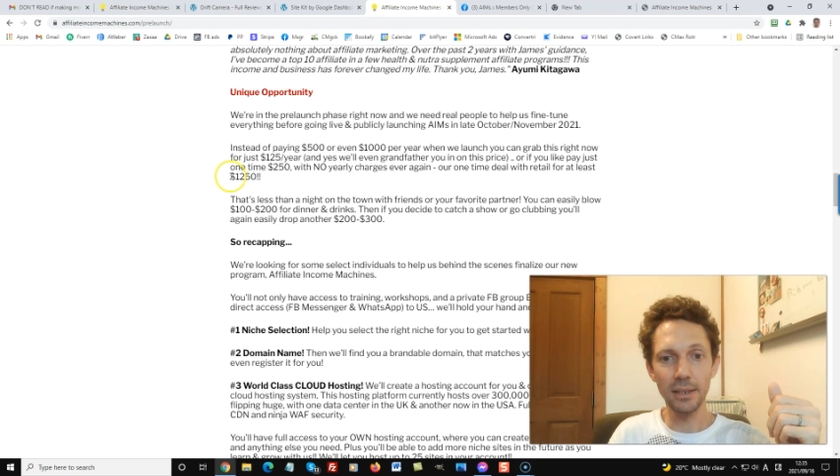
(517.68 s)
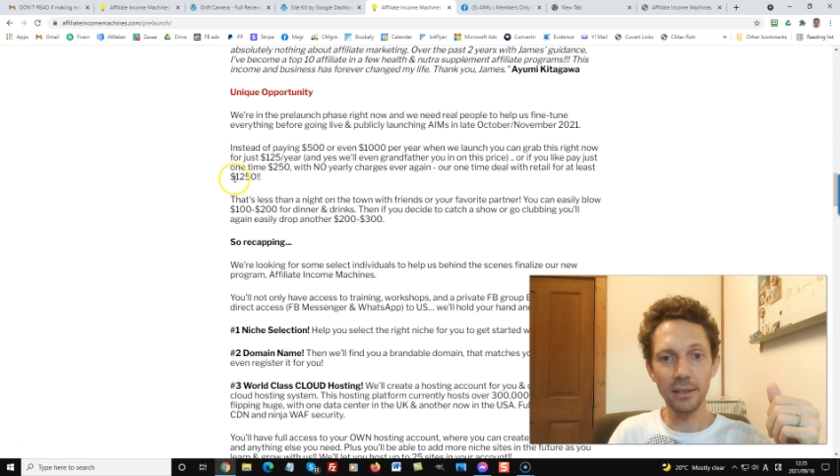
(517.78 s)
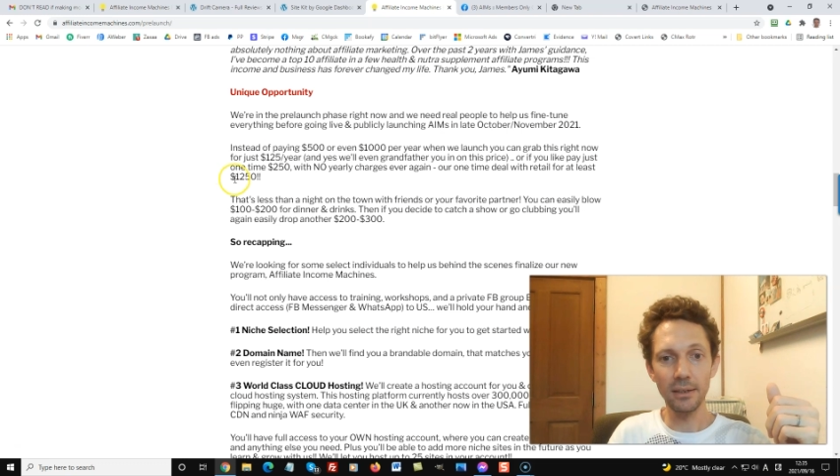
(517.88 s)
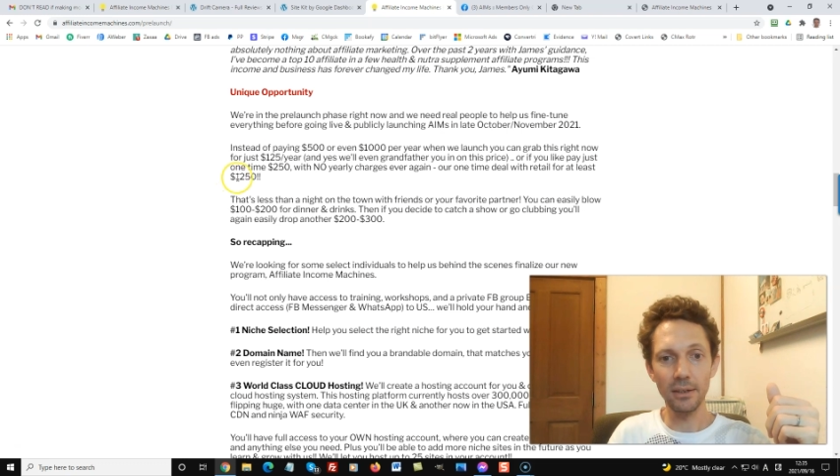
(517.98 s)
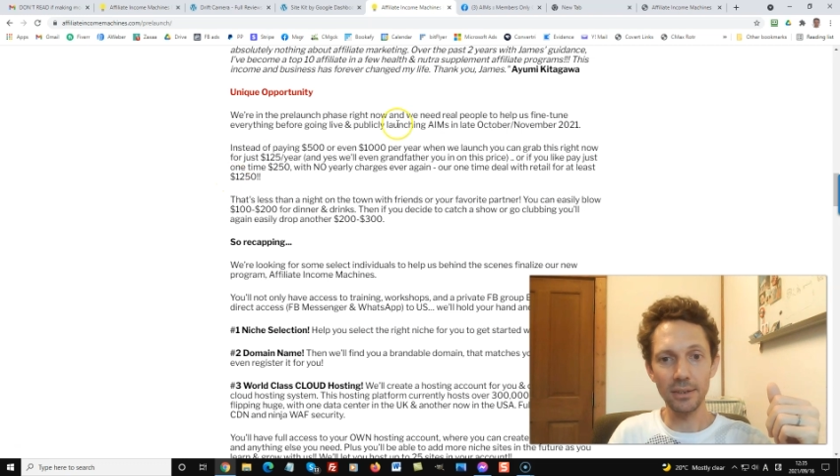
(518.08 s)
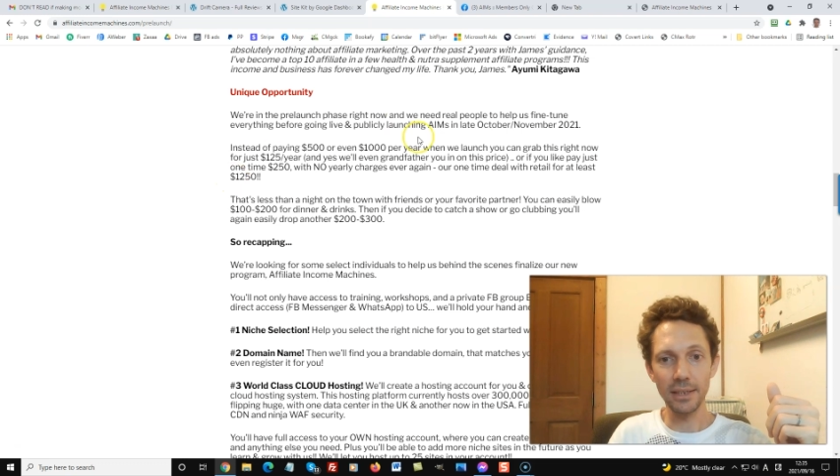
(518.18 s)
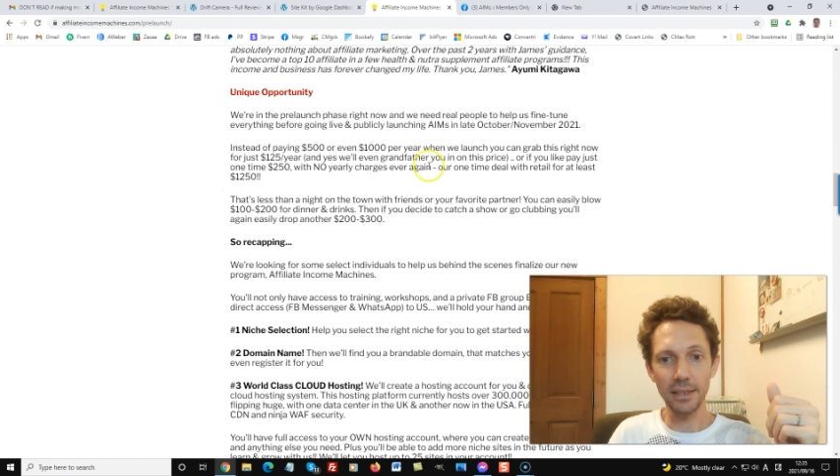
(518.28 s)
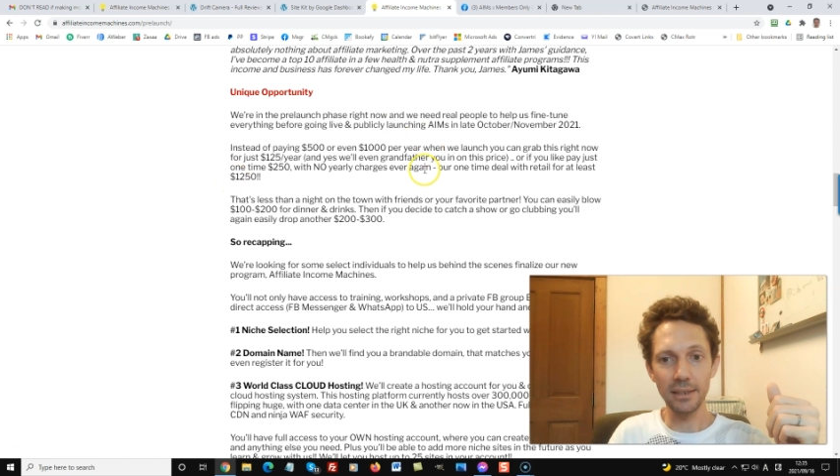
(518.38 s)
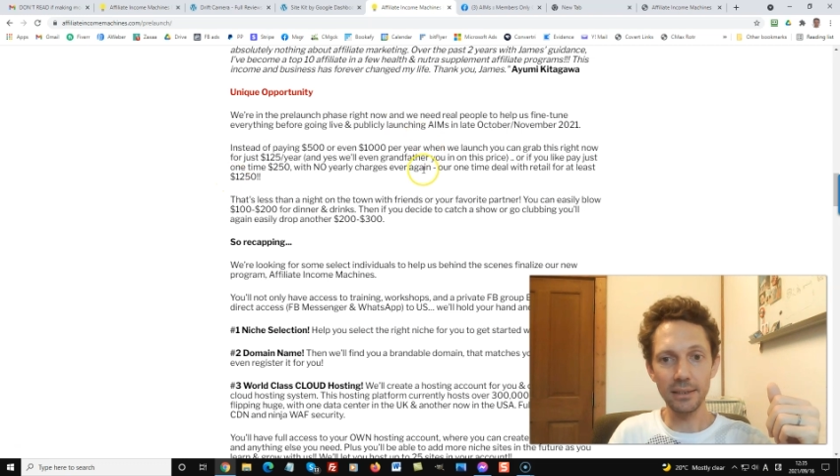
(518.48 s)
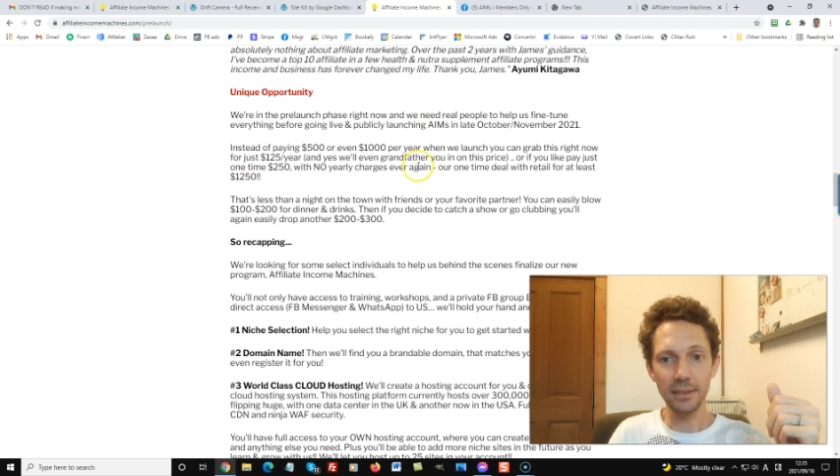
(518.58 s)

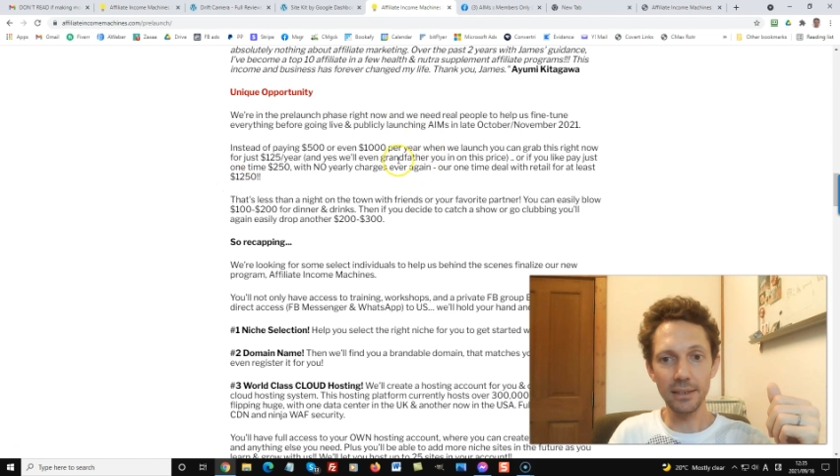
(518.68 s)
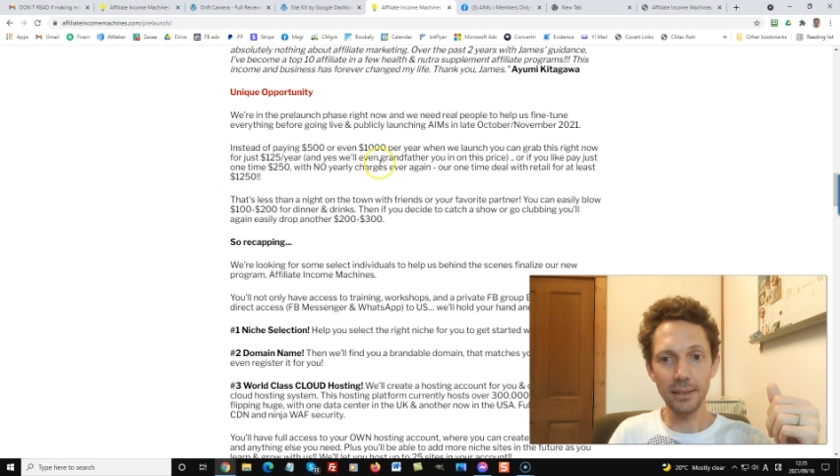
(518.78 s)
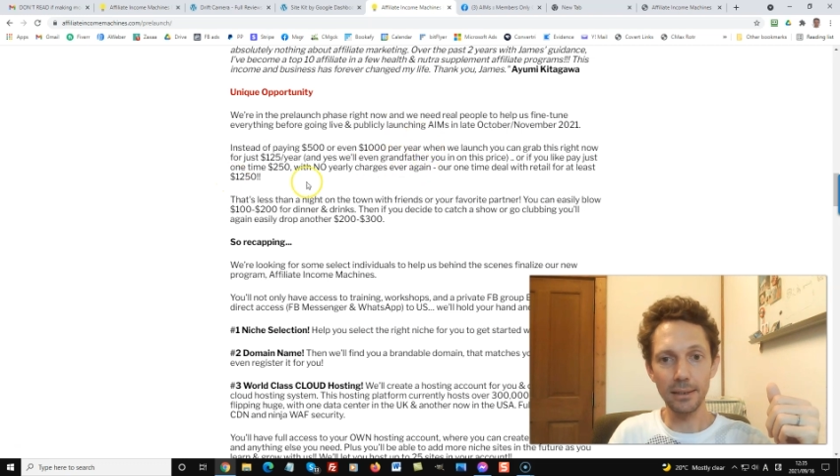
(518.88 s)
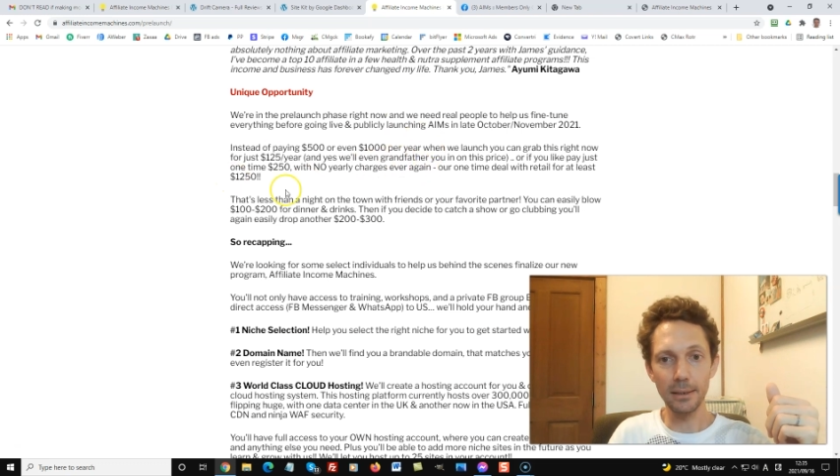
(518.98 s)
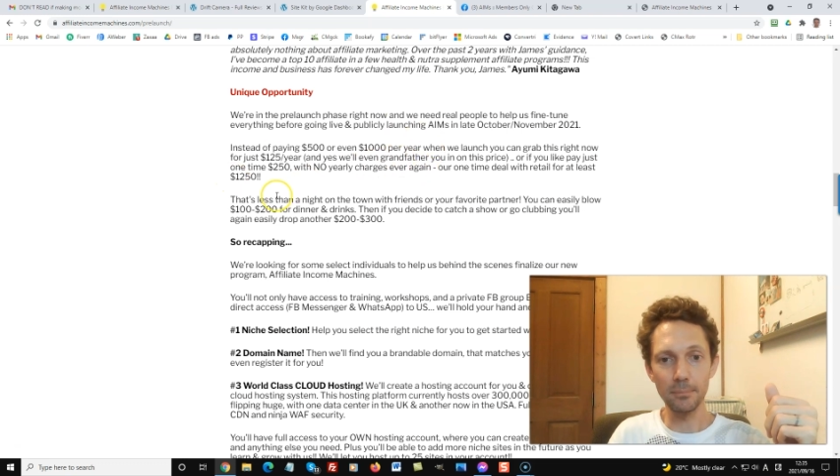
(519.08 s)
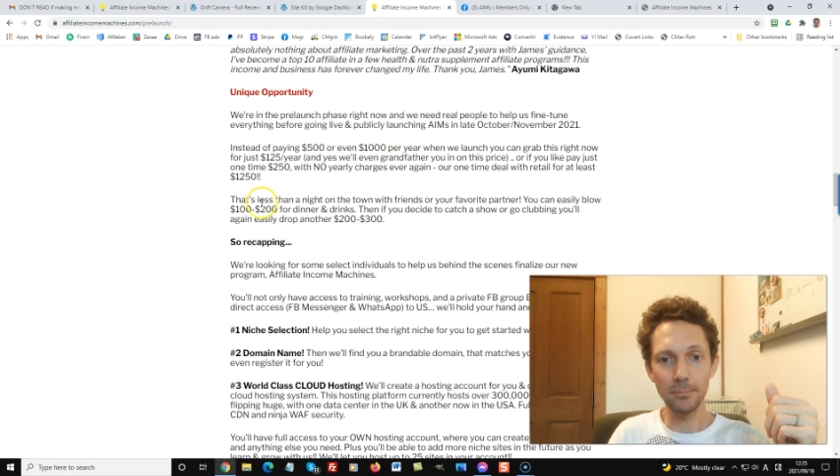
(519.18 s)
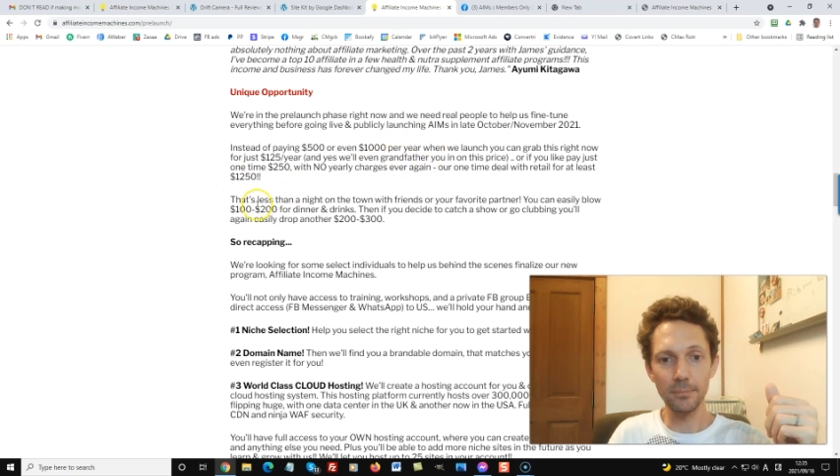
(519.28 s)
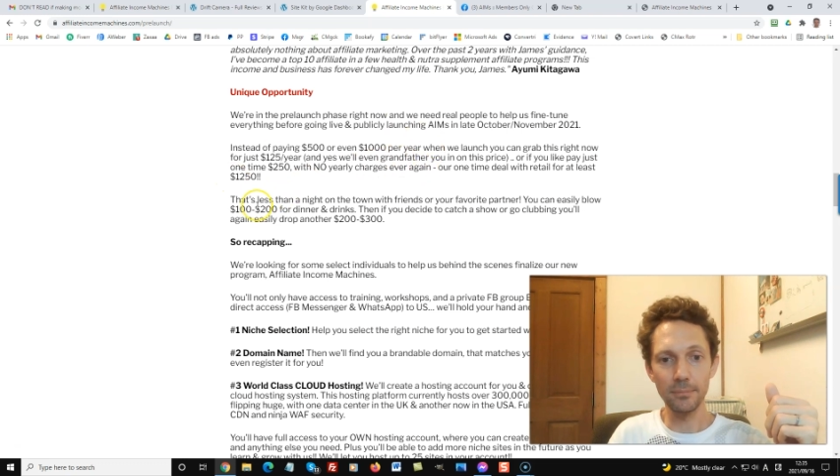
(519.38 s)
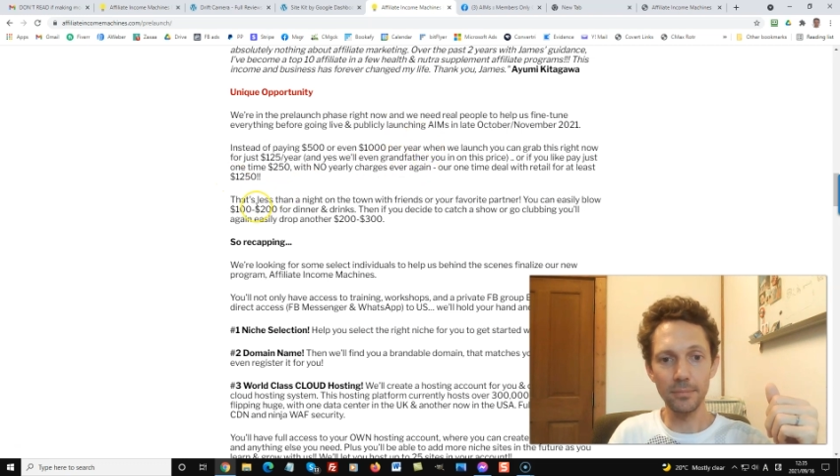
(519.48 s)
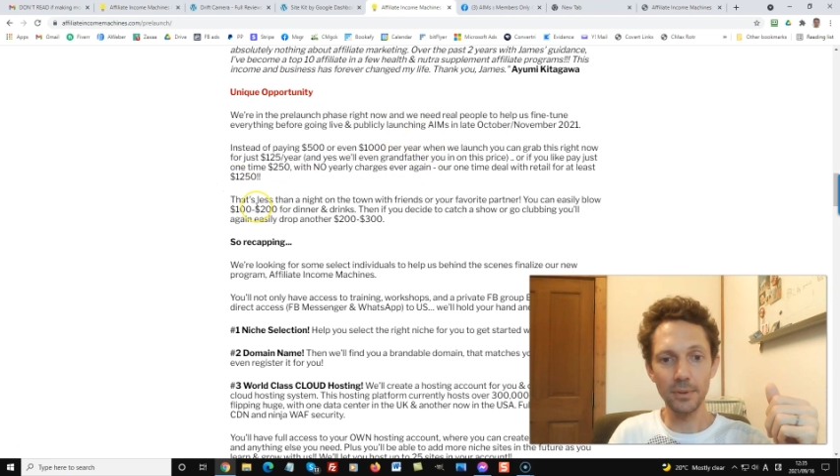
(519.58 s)
Okay,
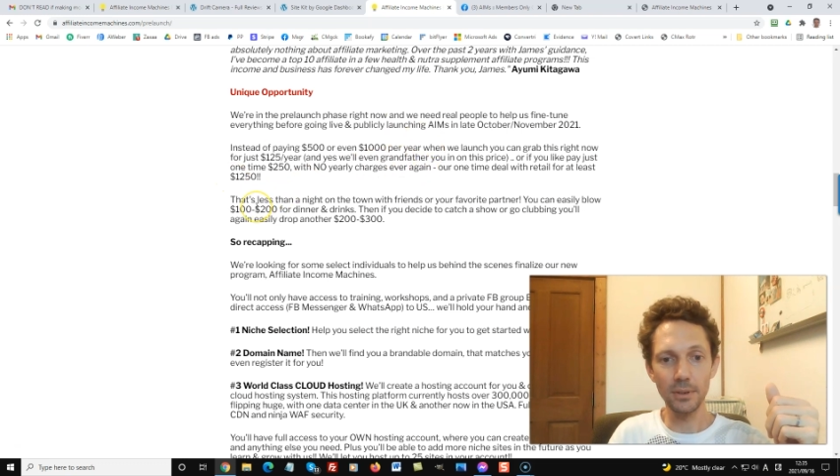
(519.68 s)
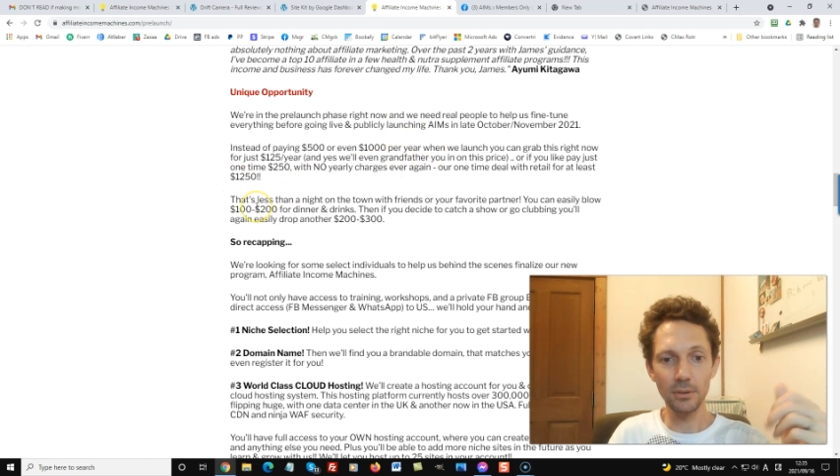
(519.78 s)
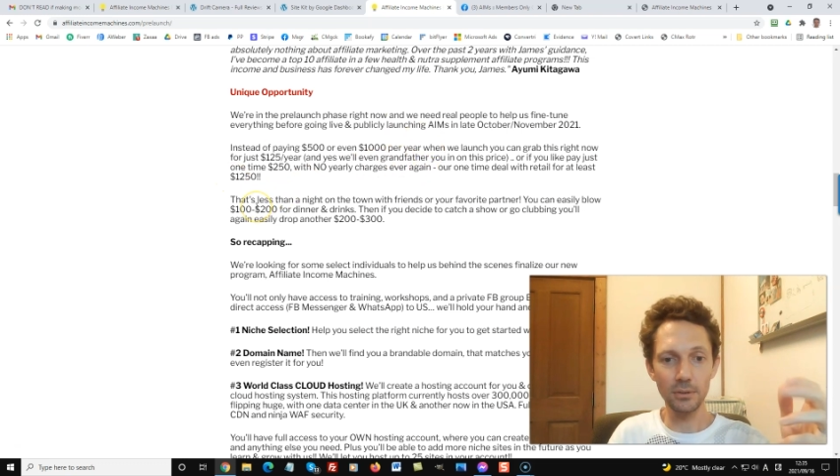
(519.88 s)
you'll